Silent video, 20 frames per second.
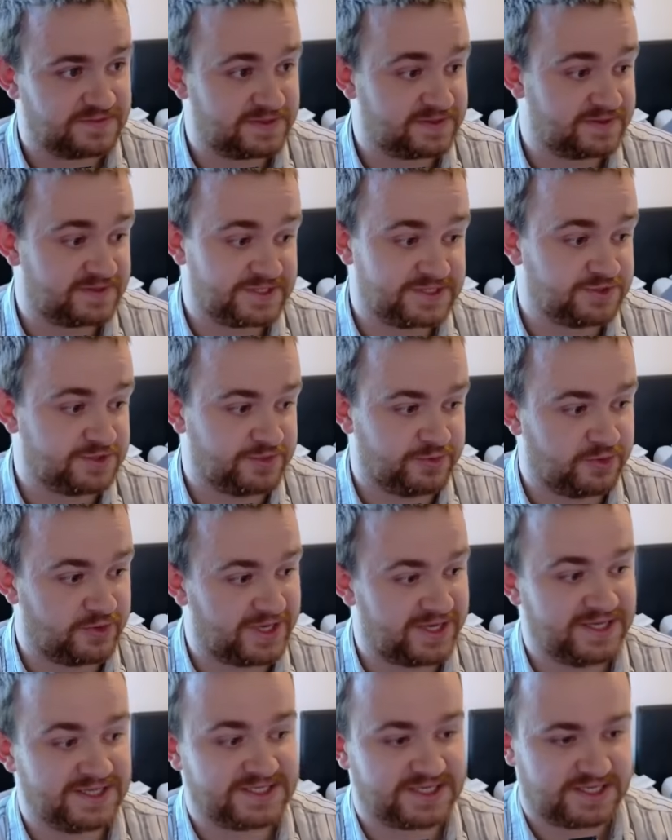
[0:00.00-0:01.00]
We've got no more
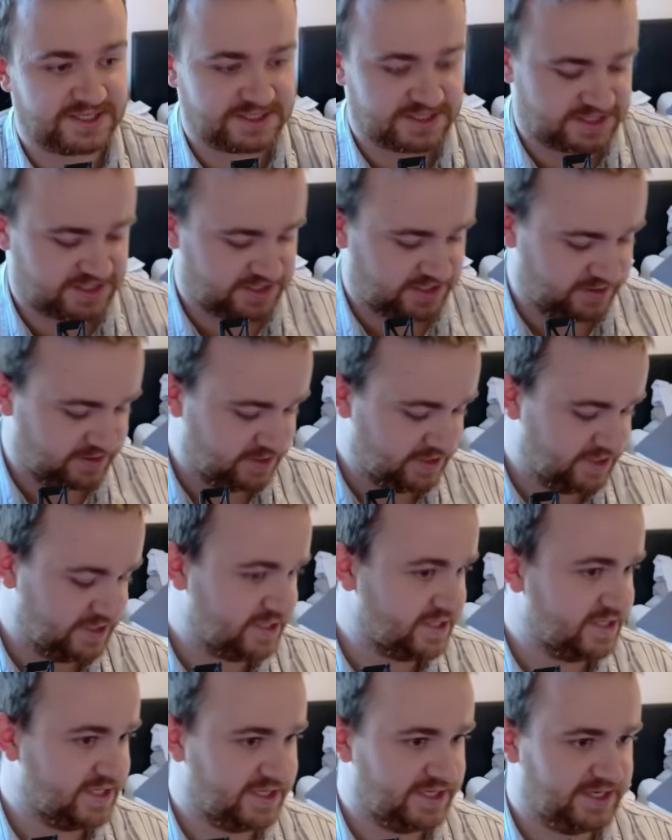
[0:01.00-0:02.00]
kittens, so
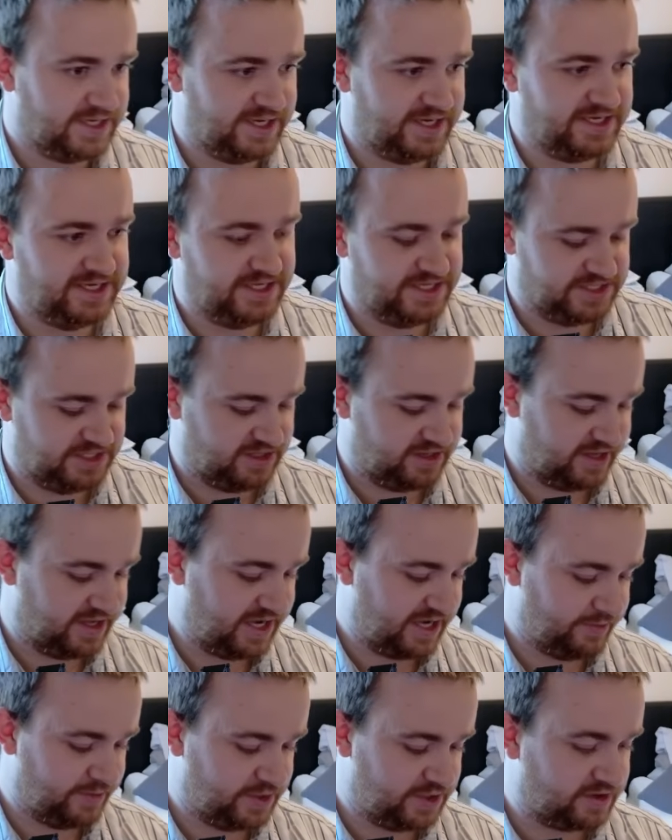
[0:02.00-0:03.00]
he needs another
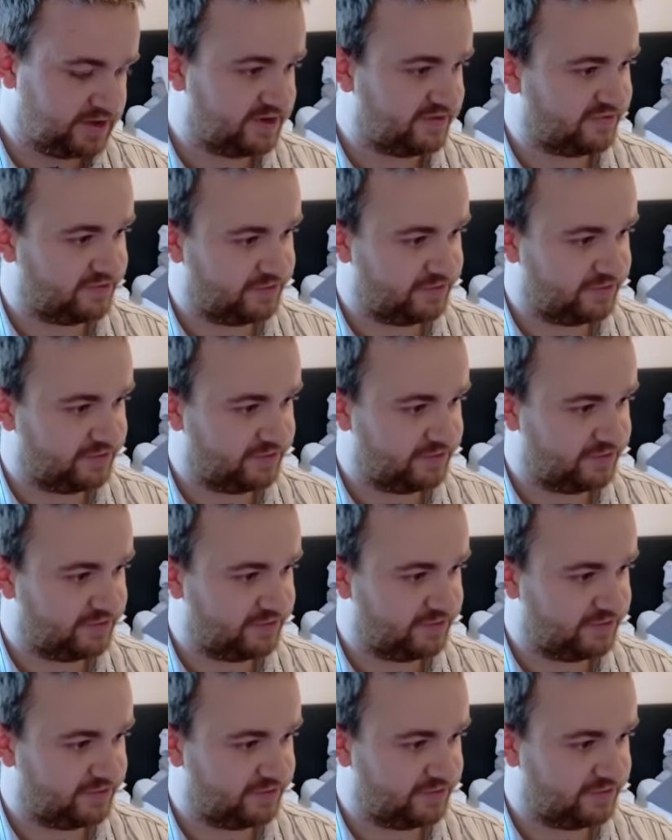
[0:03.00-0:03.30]
Gamma Knife,